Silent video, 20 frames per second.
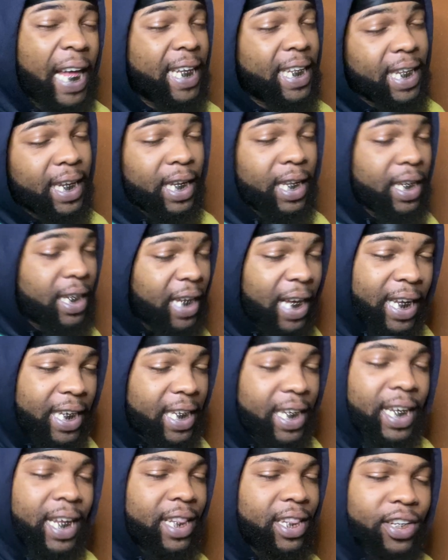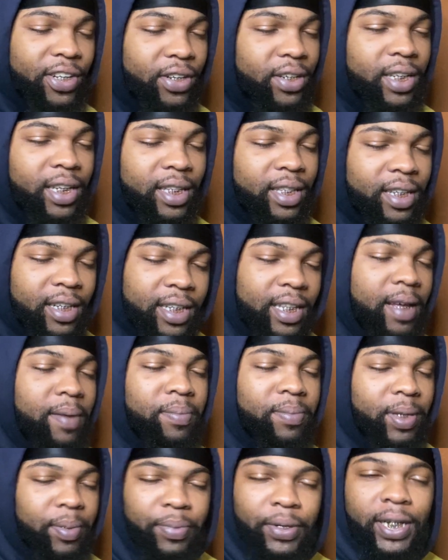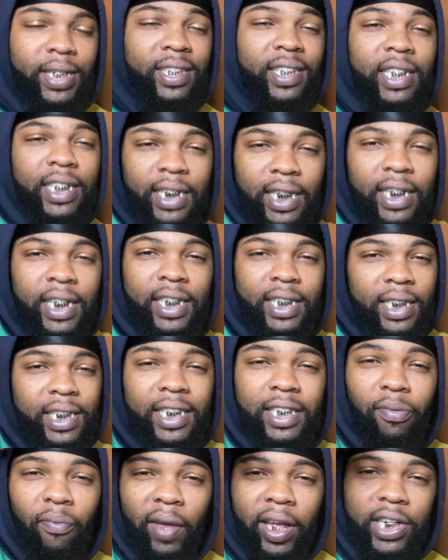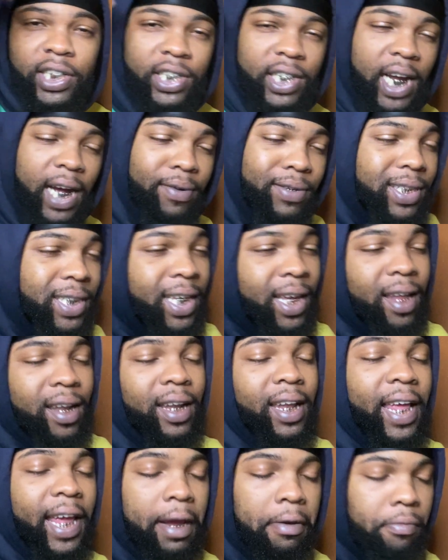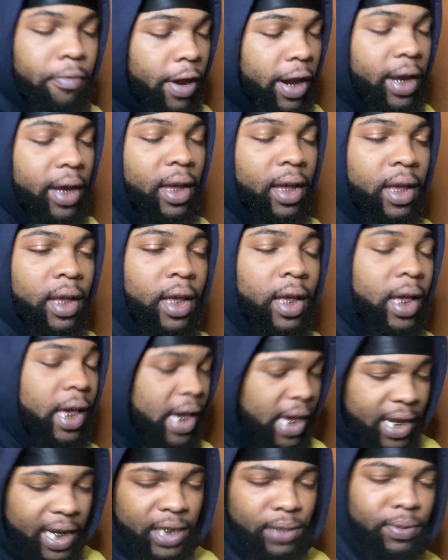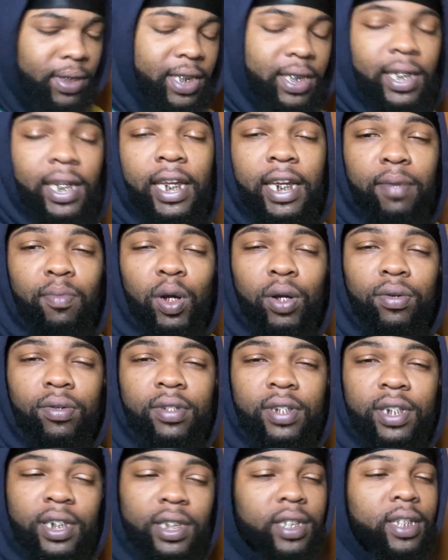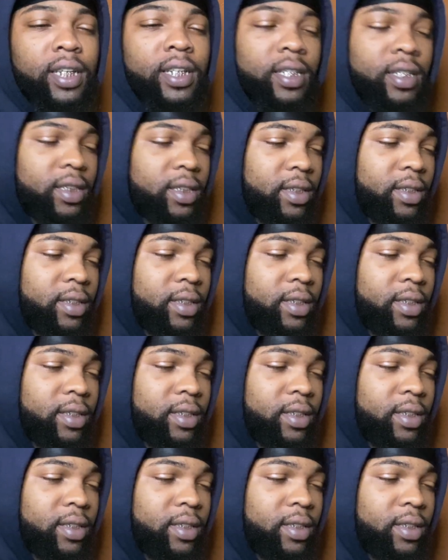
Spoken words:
literally looked up the prison just to make sure I was saying the name right, and that's what it said, bro. It said